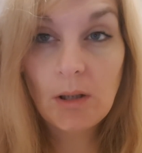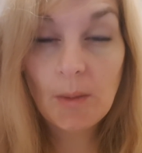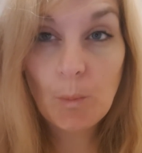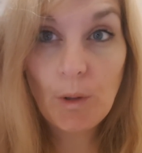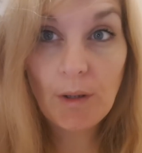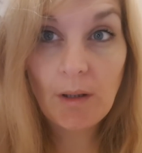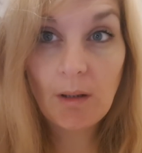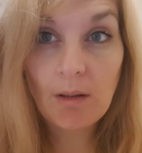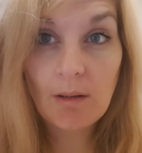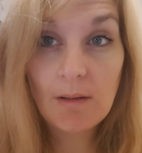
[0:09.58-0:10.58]
I'm
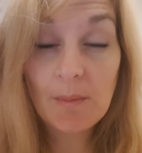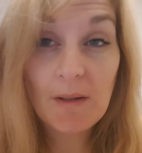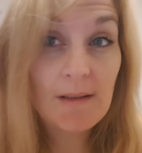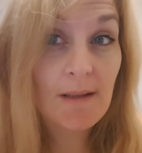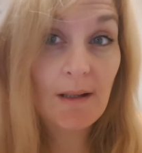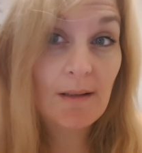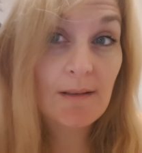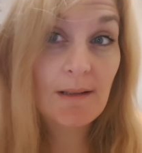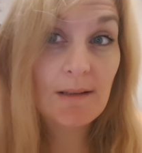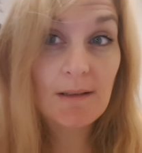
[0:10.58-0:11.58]
working. It's my
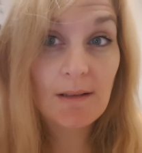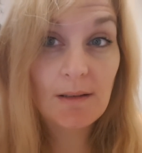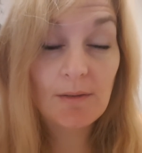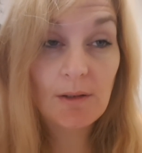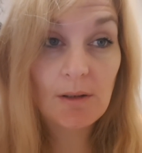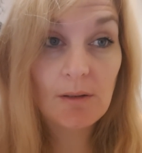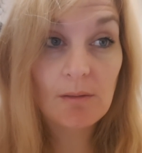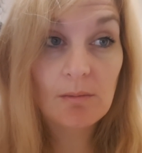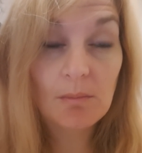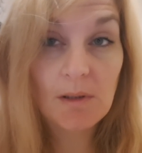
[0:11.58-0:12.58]
second Saturday in a row.
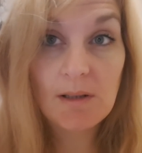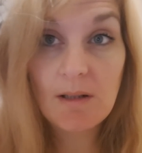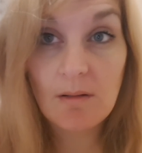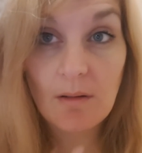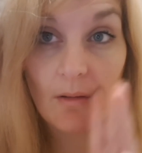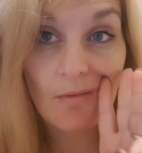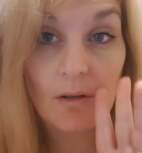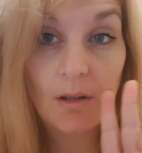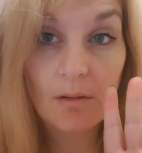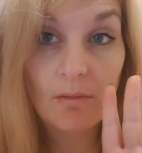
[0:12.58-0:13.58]
I'm actually doing
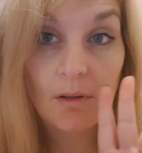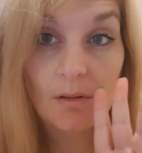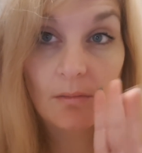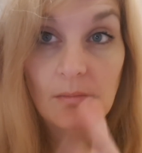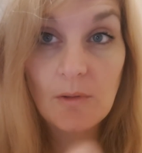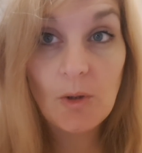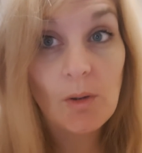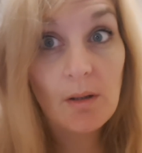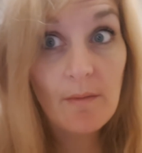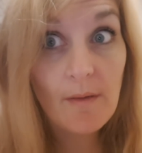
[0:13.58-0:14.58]
three in a row. I'm
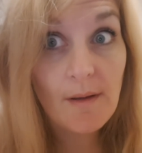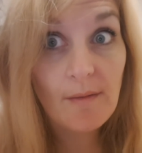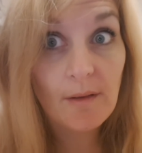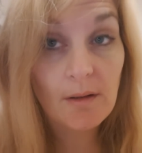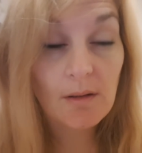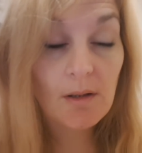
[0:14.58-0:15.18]
doing a favour.